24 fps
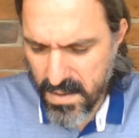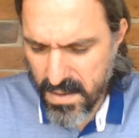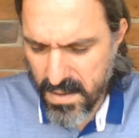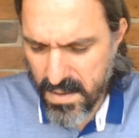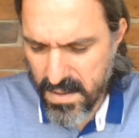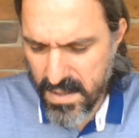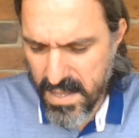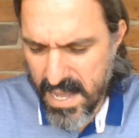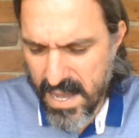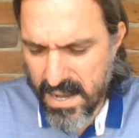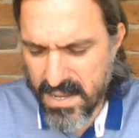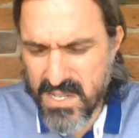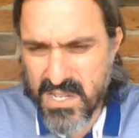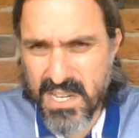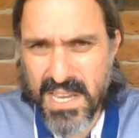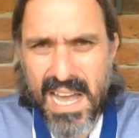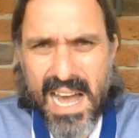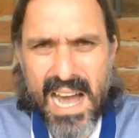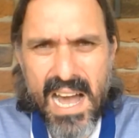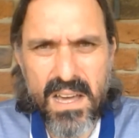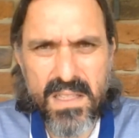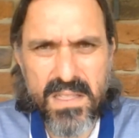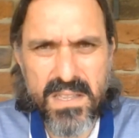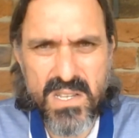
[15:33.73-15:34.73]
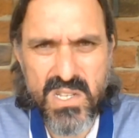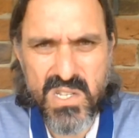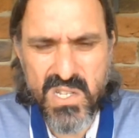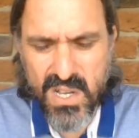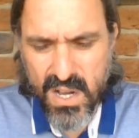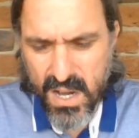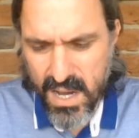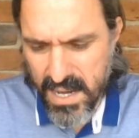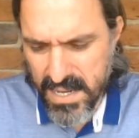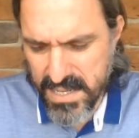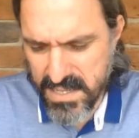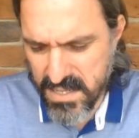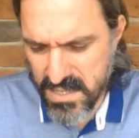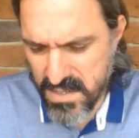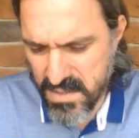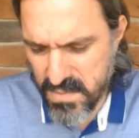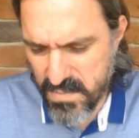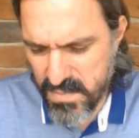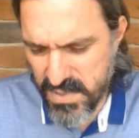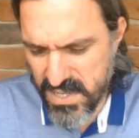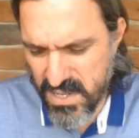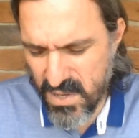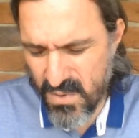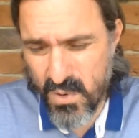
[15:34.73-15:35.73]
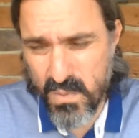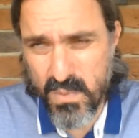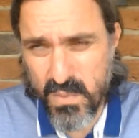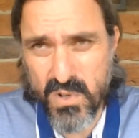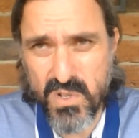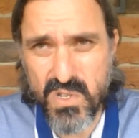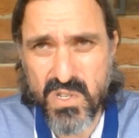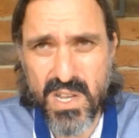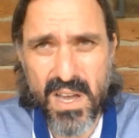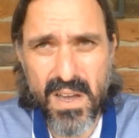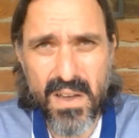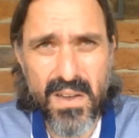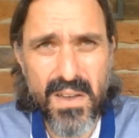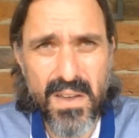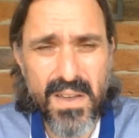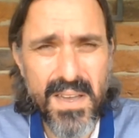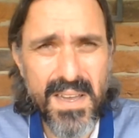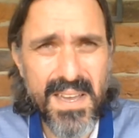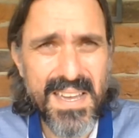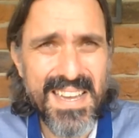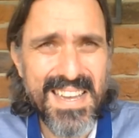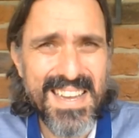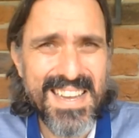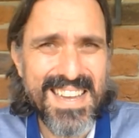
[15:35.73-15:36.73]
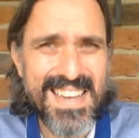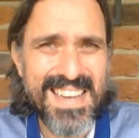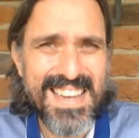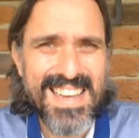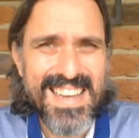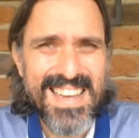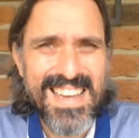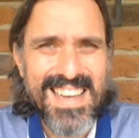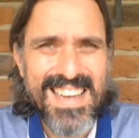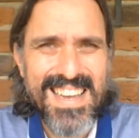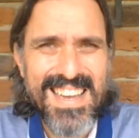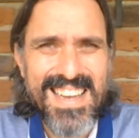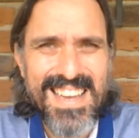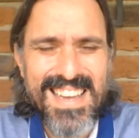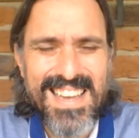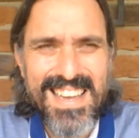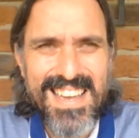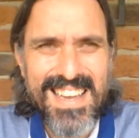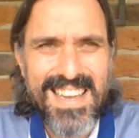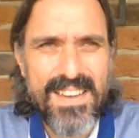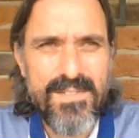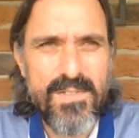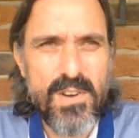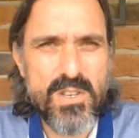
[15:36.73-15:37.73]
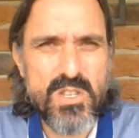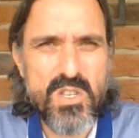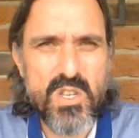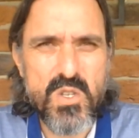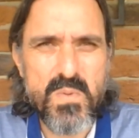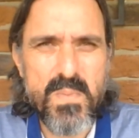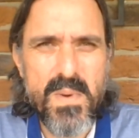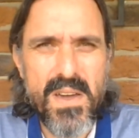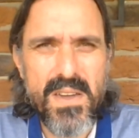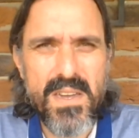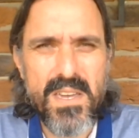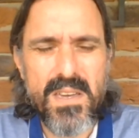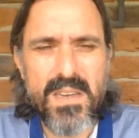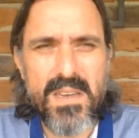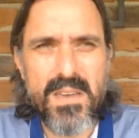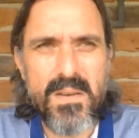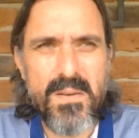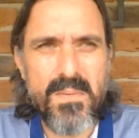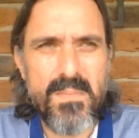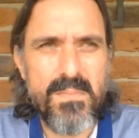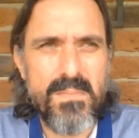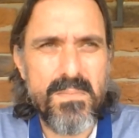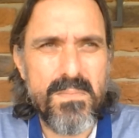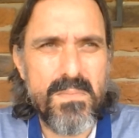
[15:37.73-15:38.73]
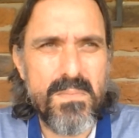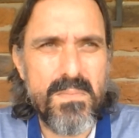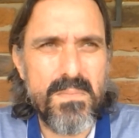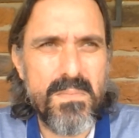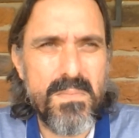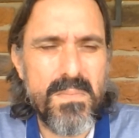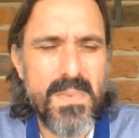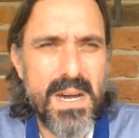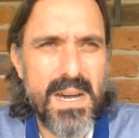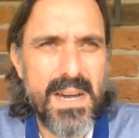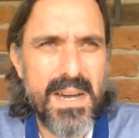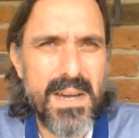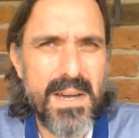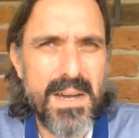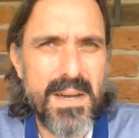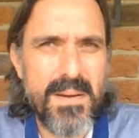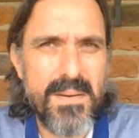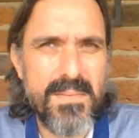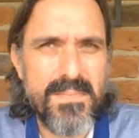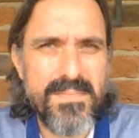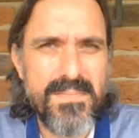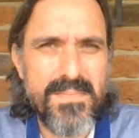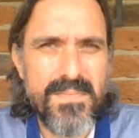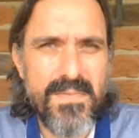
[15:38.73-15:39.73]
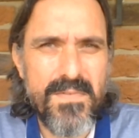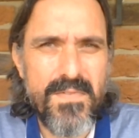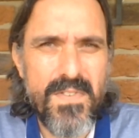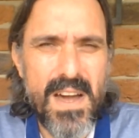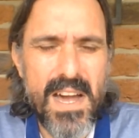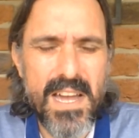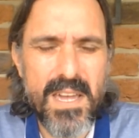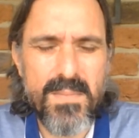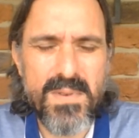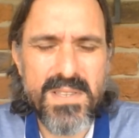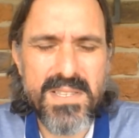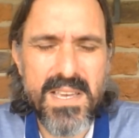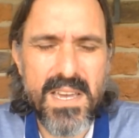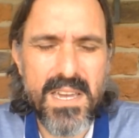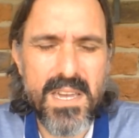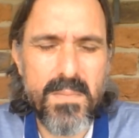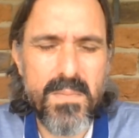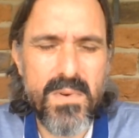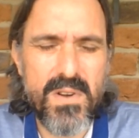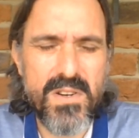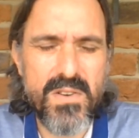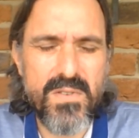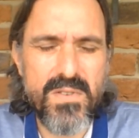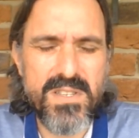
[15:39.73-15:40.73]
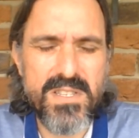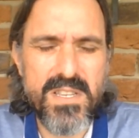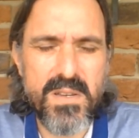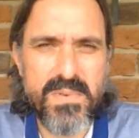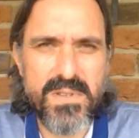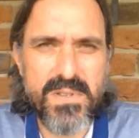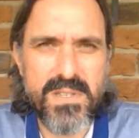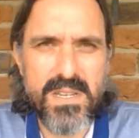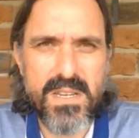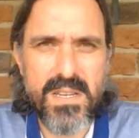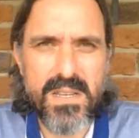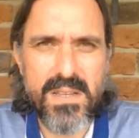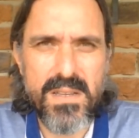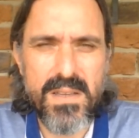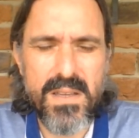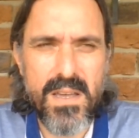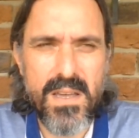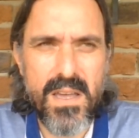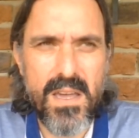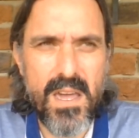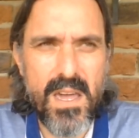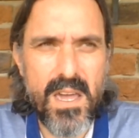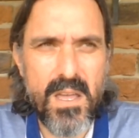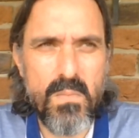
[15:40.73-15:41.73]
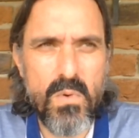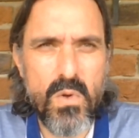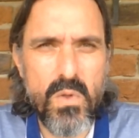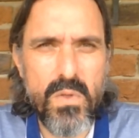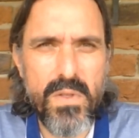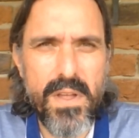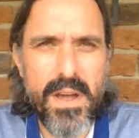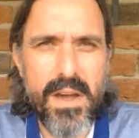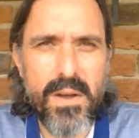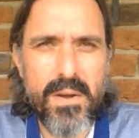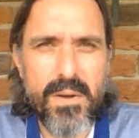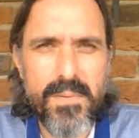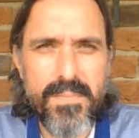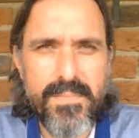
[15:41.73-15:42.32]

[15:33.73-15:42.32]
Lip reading: Now, a cigar this size, Petit Robusto, if I was to smoke for argument's sake, a Monte Cristo Petit Edmundo,